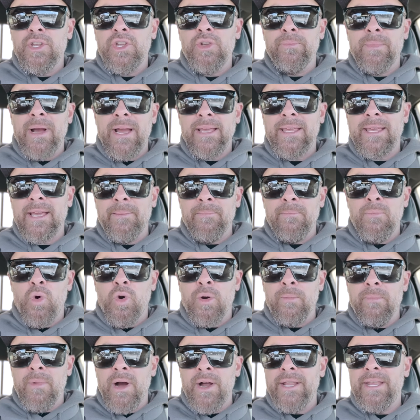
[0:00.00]
You might get more
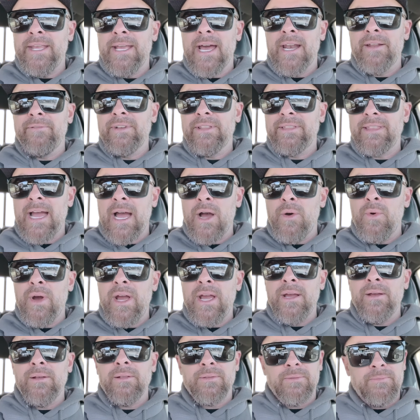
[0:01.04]
money out of it that
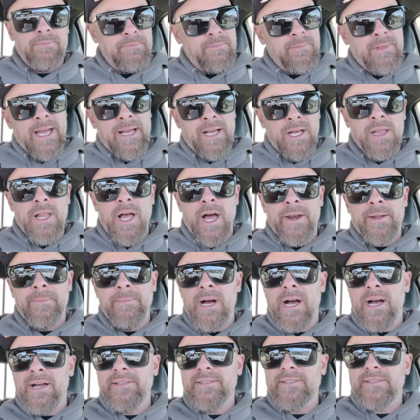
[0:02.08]
way, like a lot of
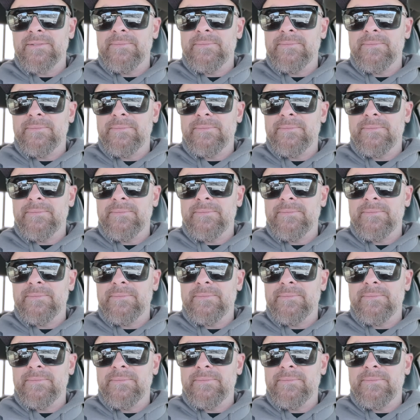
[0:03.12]
mods.